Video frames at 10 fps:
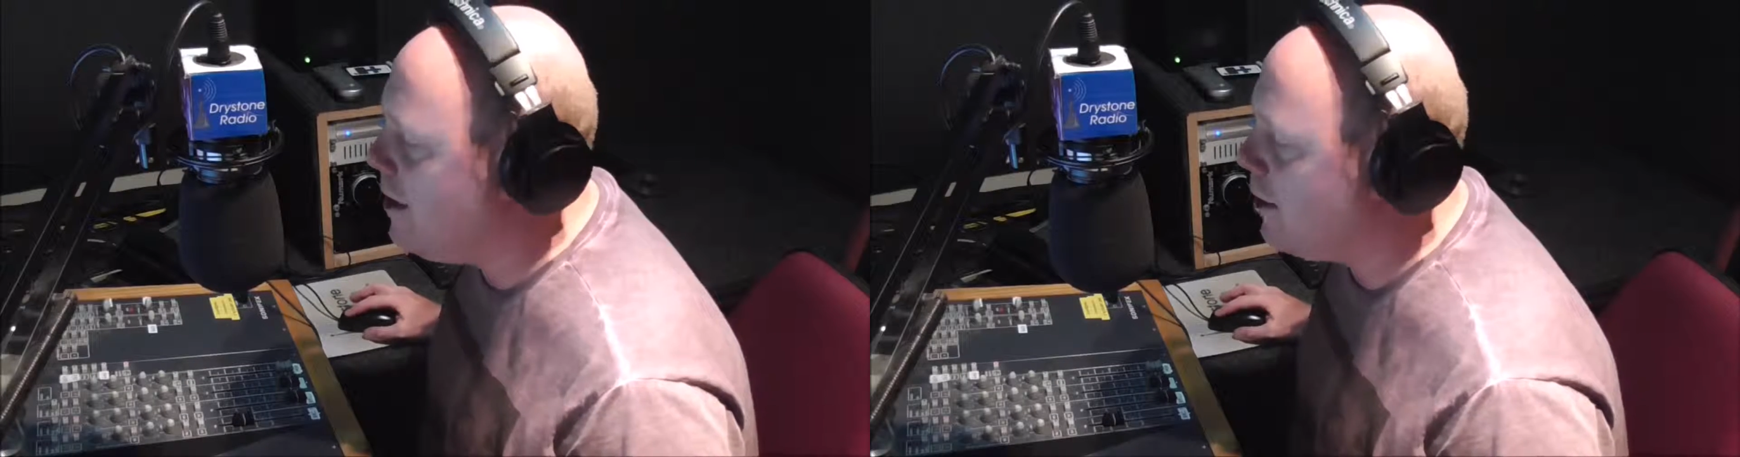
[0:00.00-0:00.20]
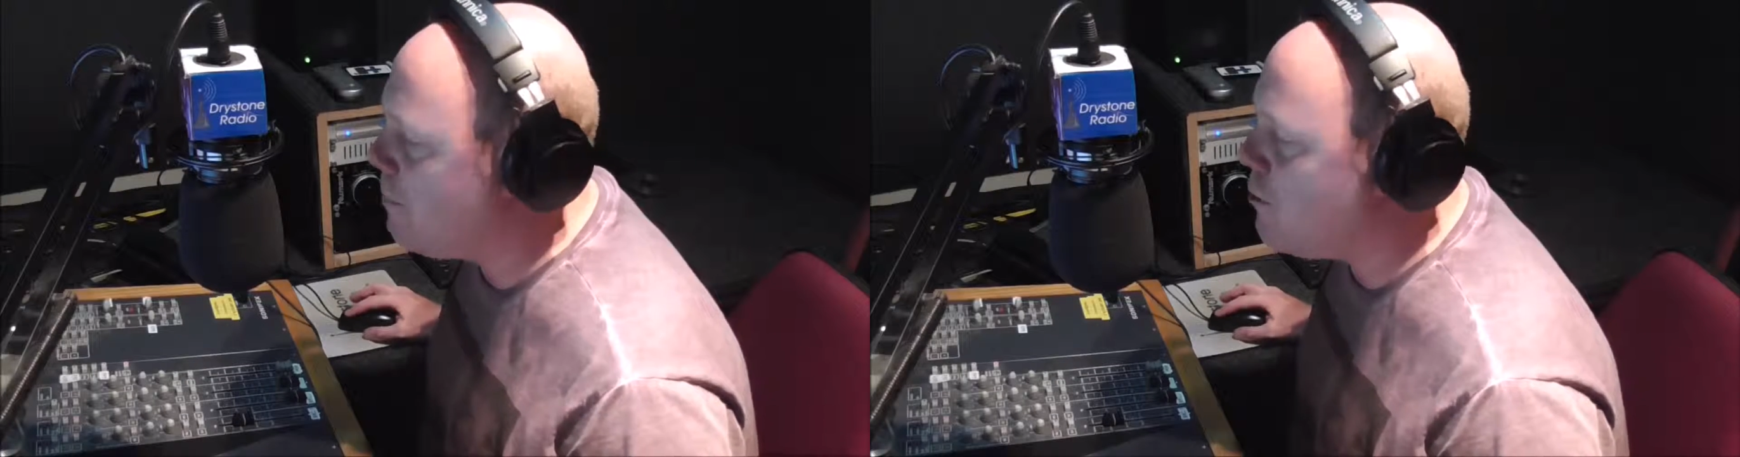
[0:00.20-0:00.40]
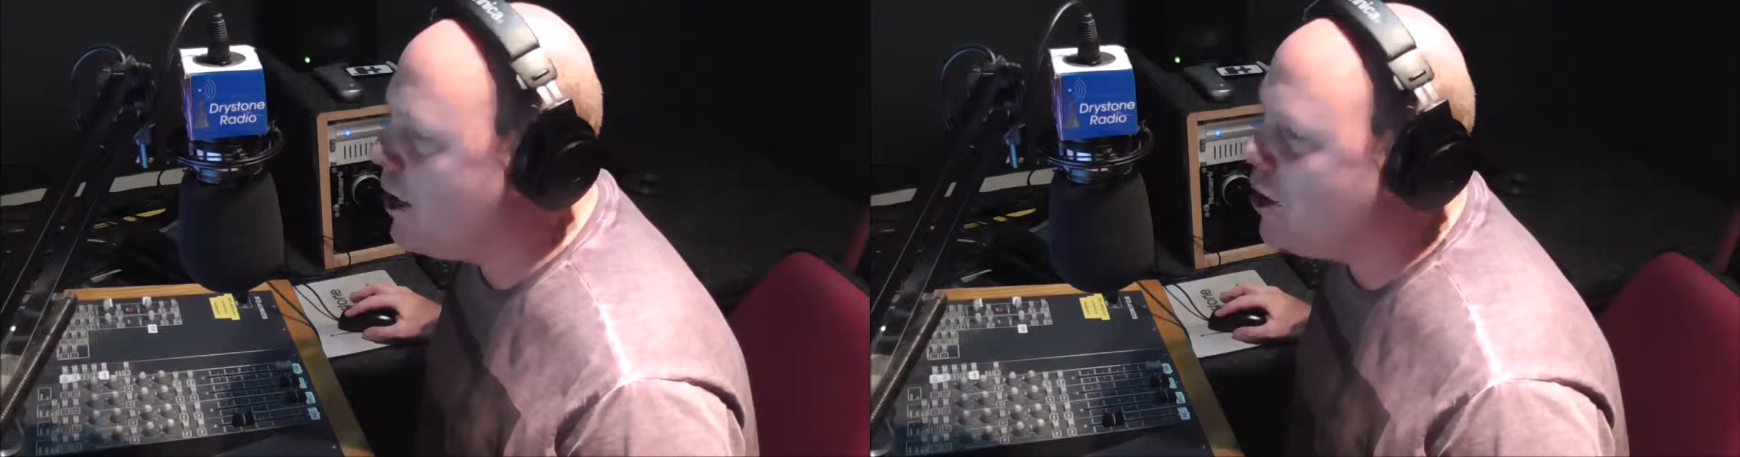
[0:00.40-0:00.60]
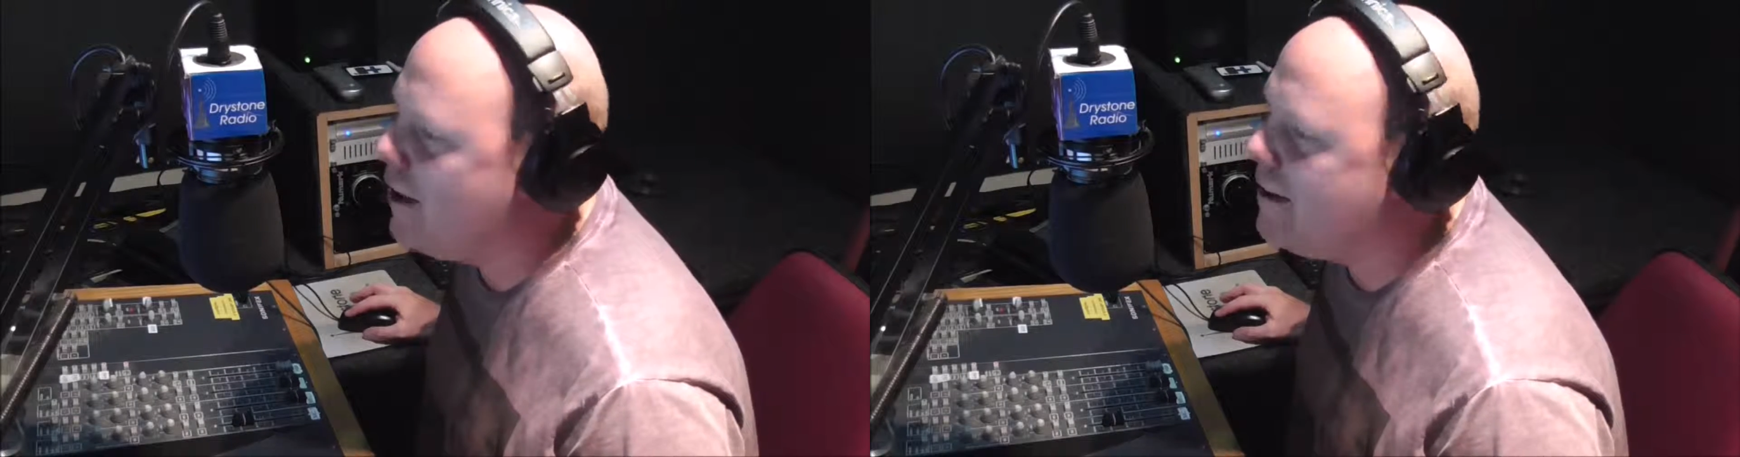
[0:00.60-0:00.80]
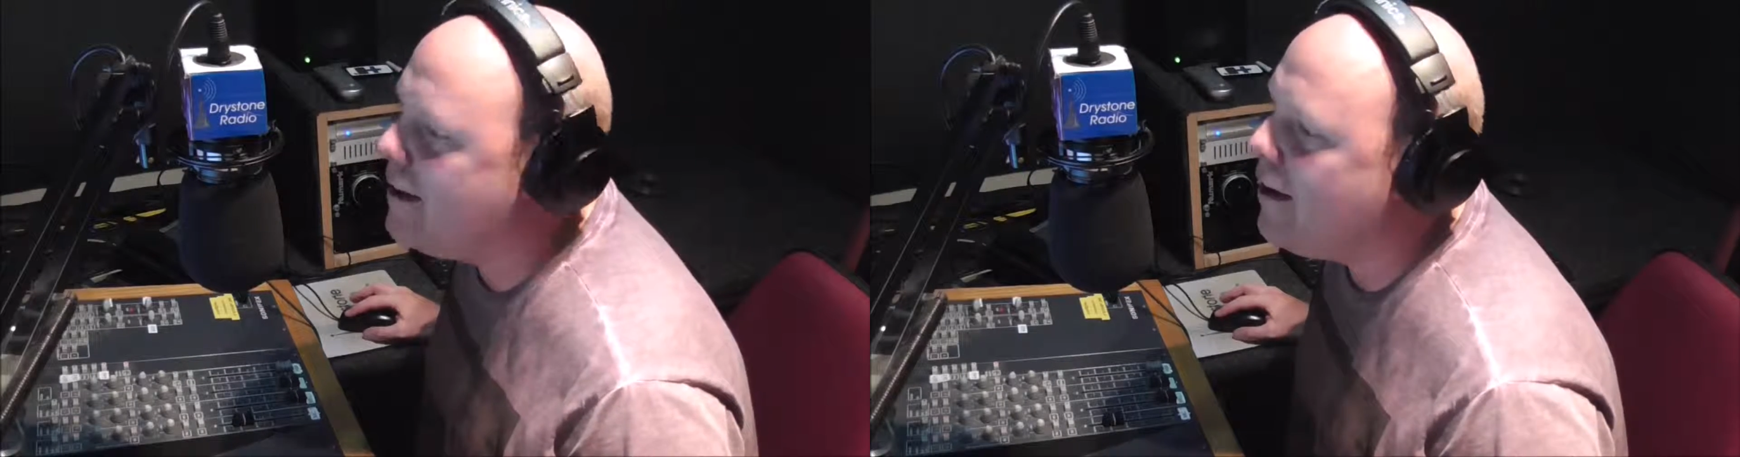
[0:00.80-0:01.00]
and The
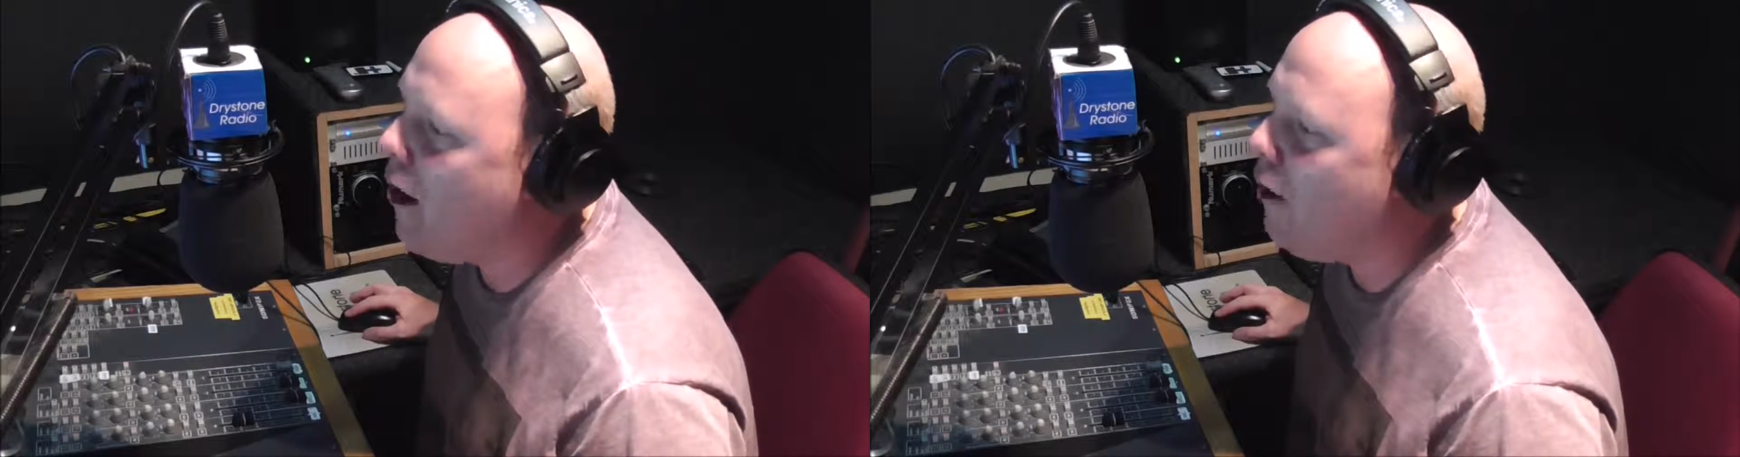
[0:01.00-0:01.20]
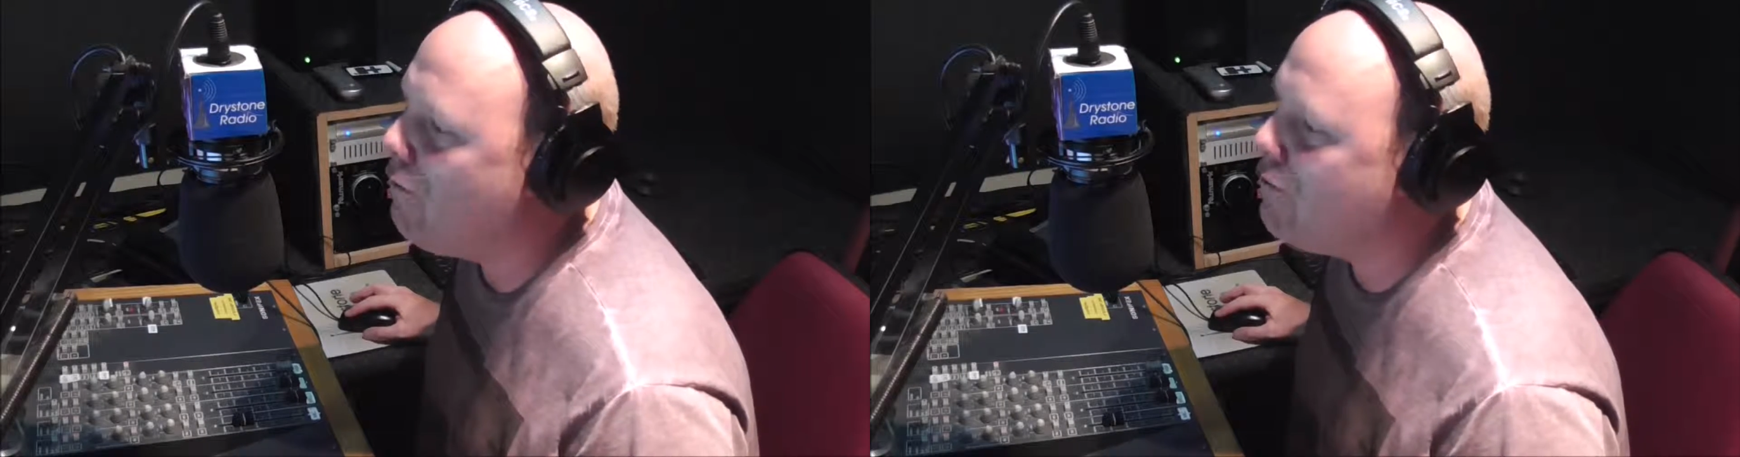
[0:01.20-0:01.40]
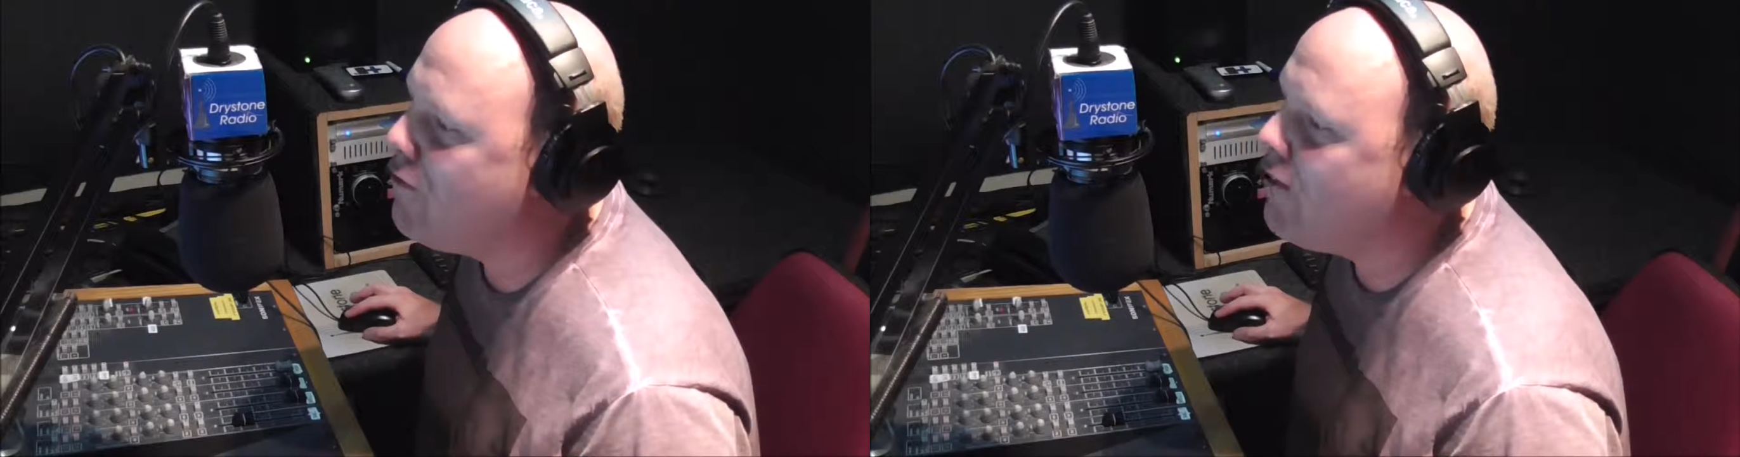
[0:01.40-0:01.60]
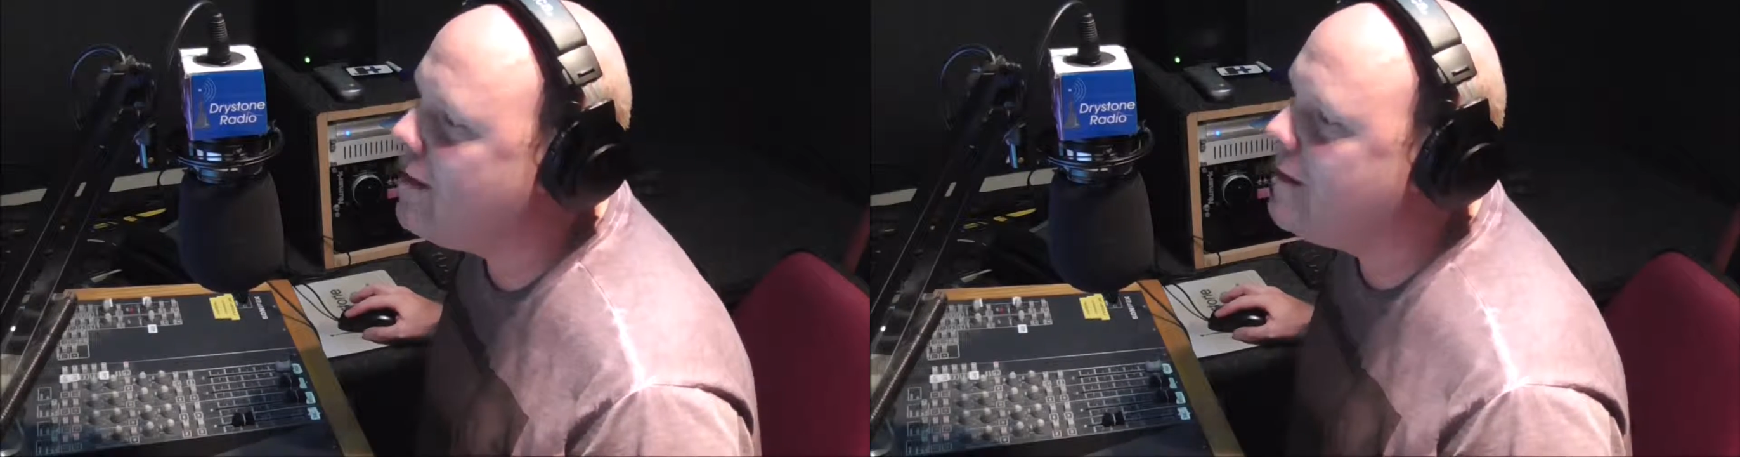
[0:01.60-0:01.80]
Pressure Off.